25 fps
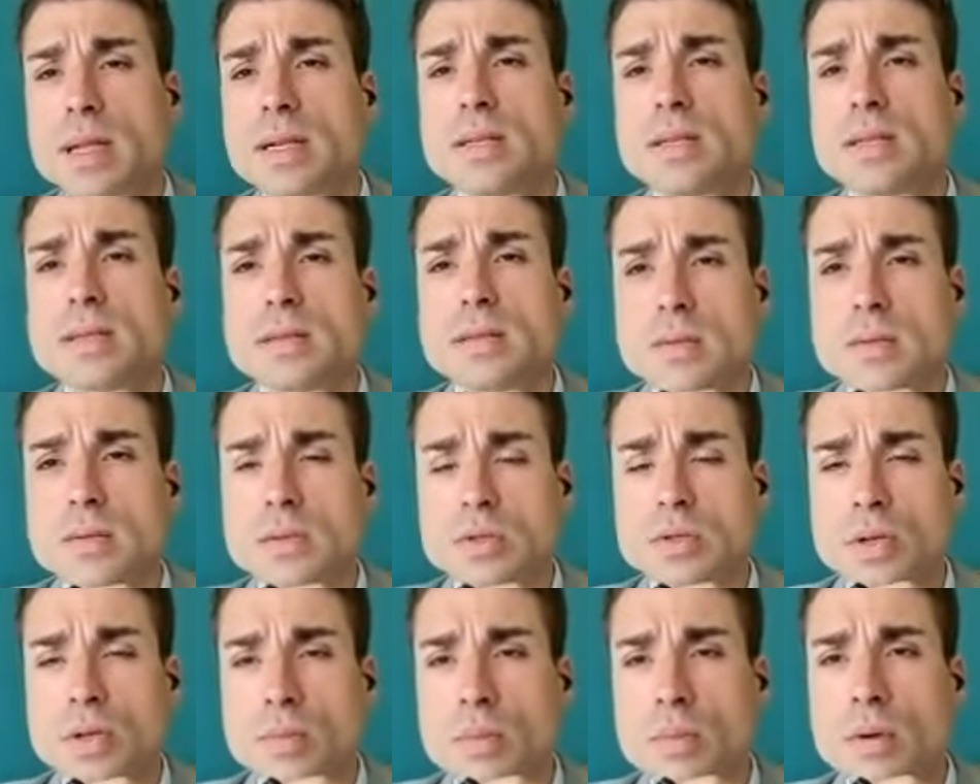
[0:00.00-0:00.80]
That's
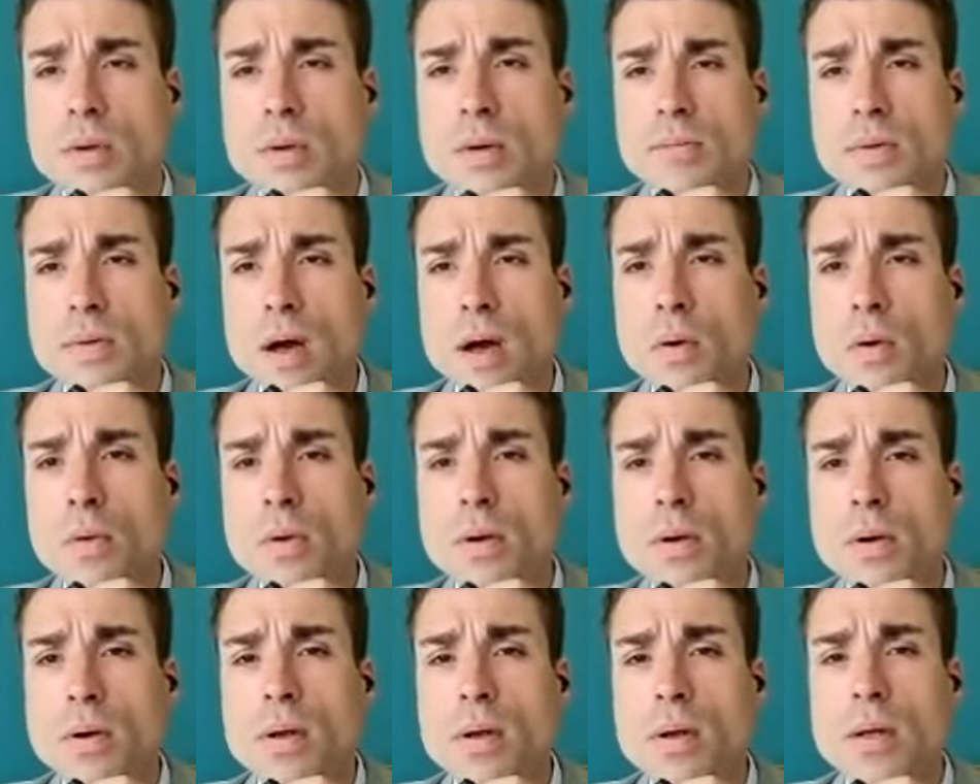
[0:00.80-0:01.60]
some of
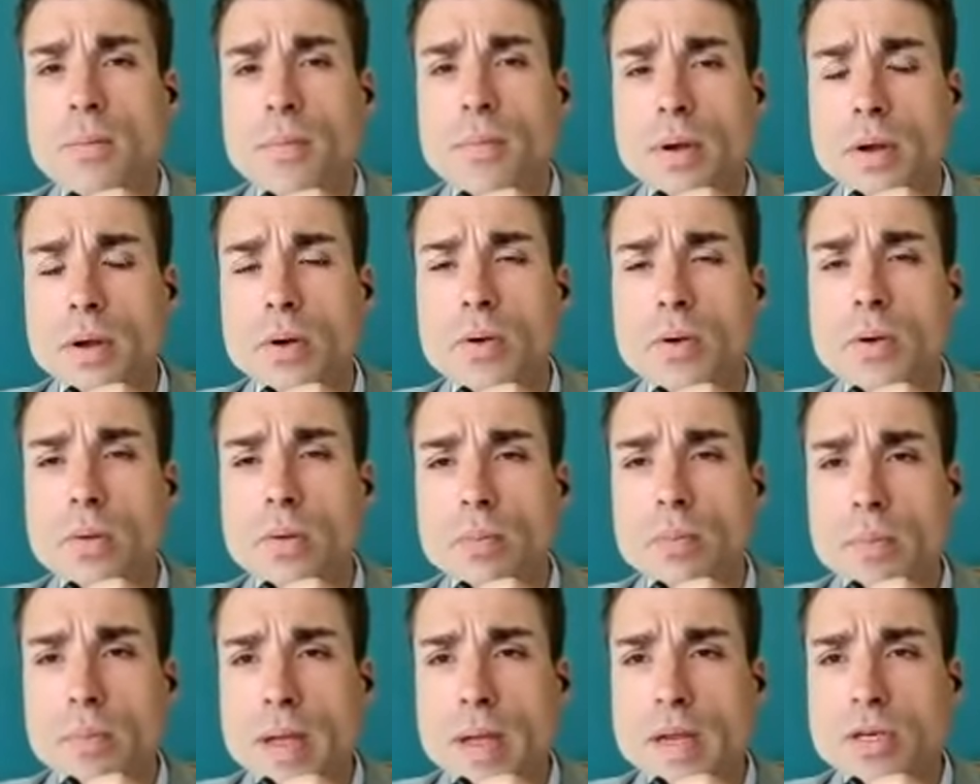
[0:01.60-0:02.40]
our
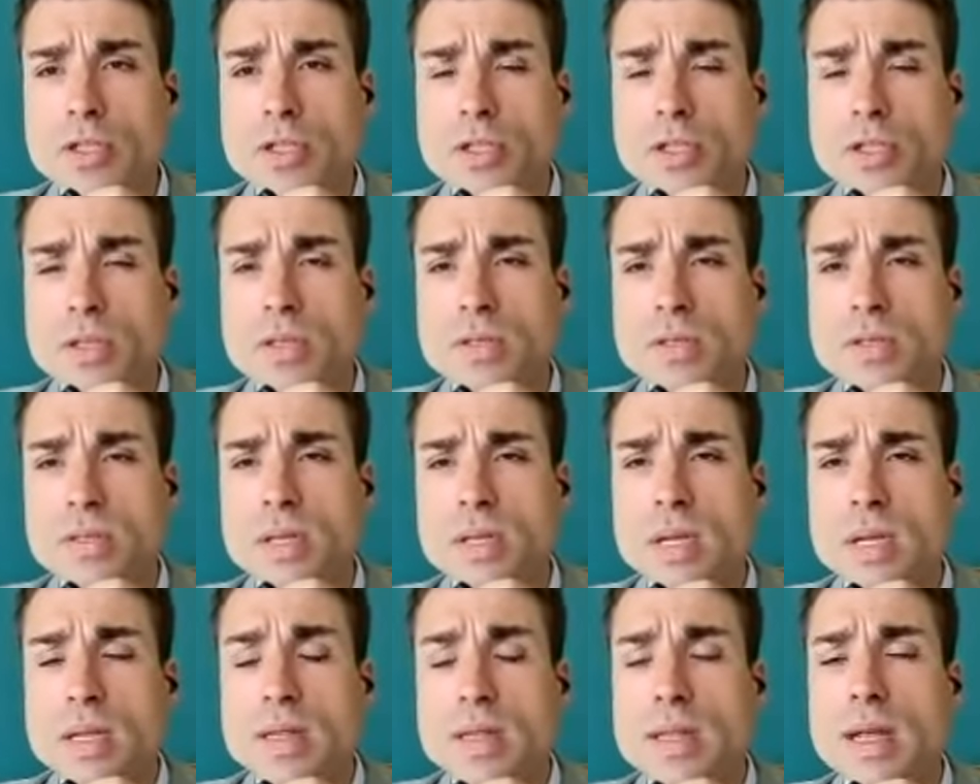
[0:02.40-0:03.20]
preoccupations.